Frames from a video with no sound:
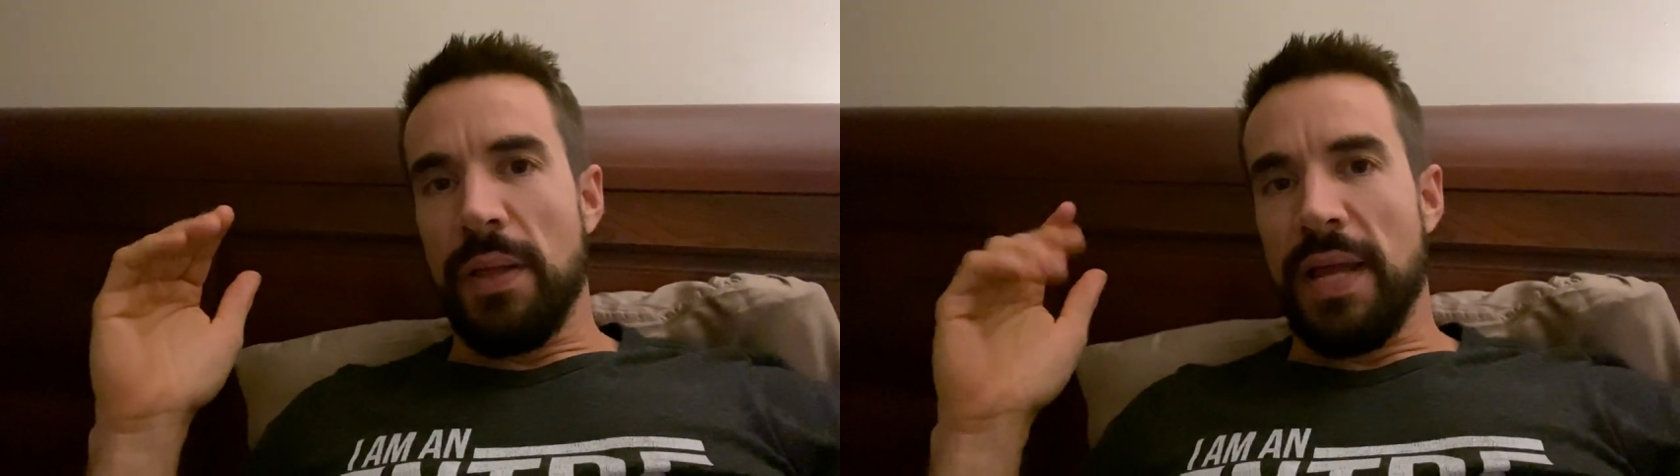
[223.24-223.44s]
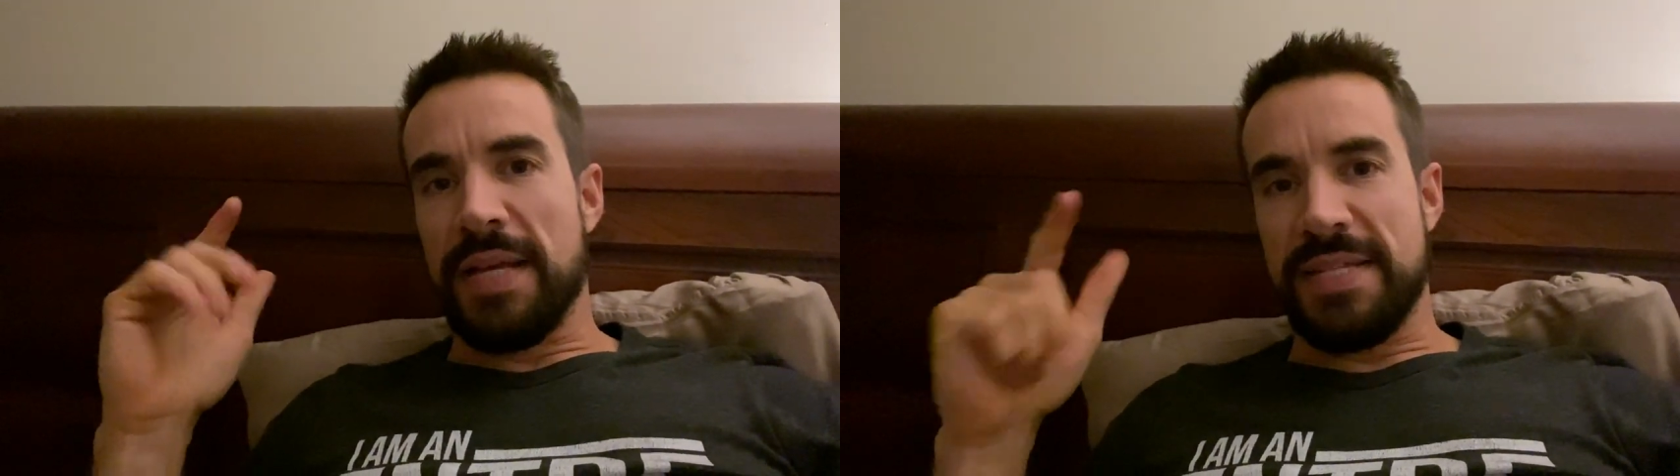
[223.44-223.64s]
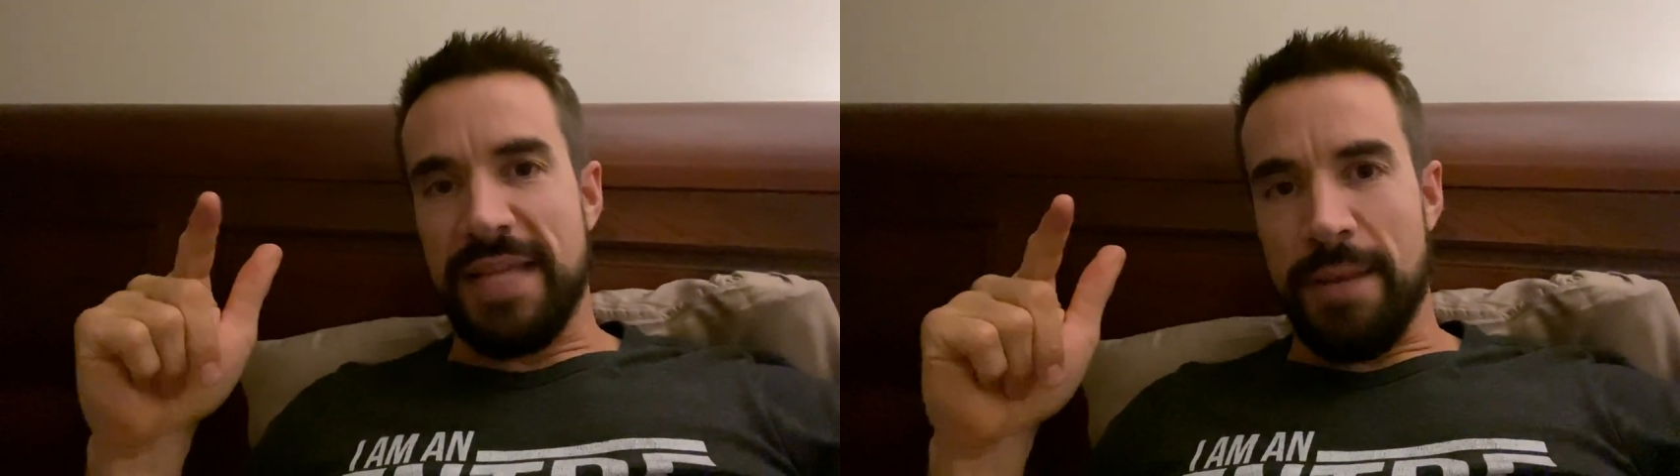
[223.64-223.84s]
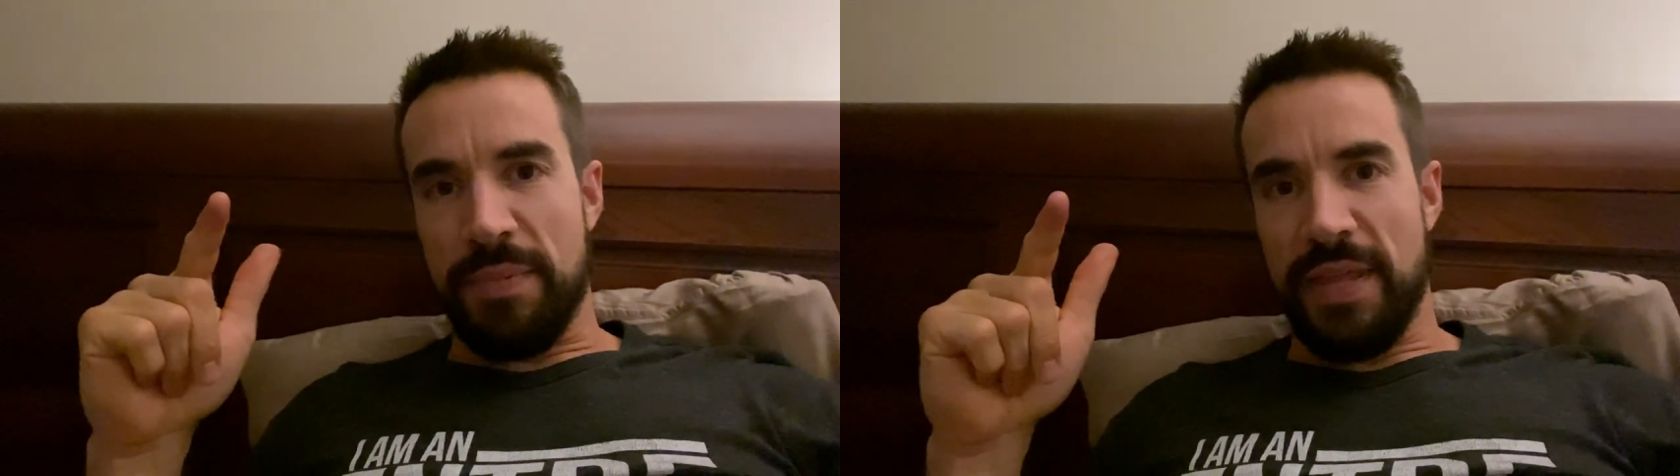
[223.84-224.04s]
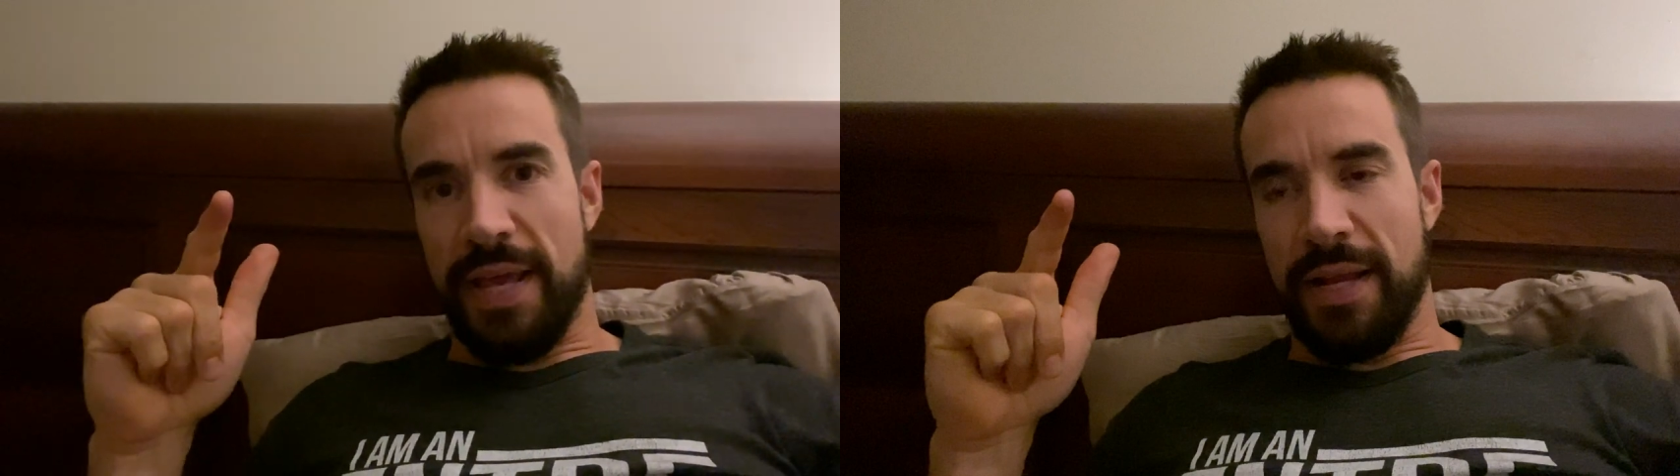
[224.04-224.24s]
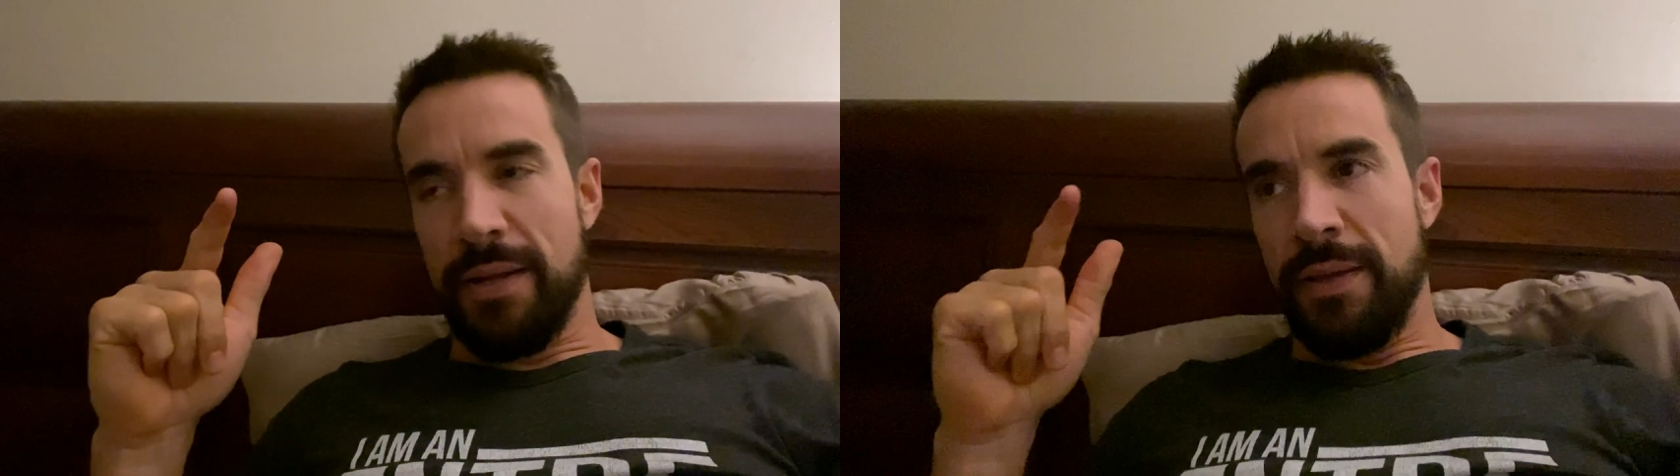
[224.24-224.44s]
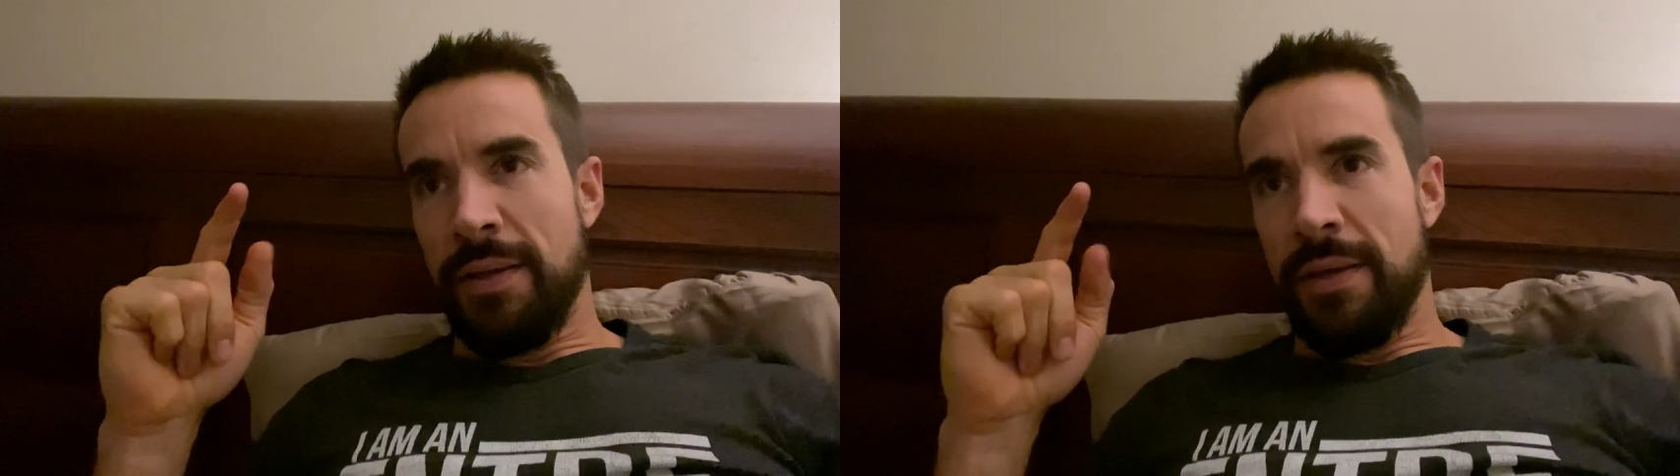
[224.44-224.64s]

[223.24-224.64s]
except that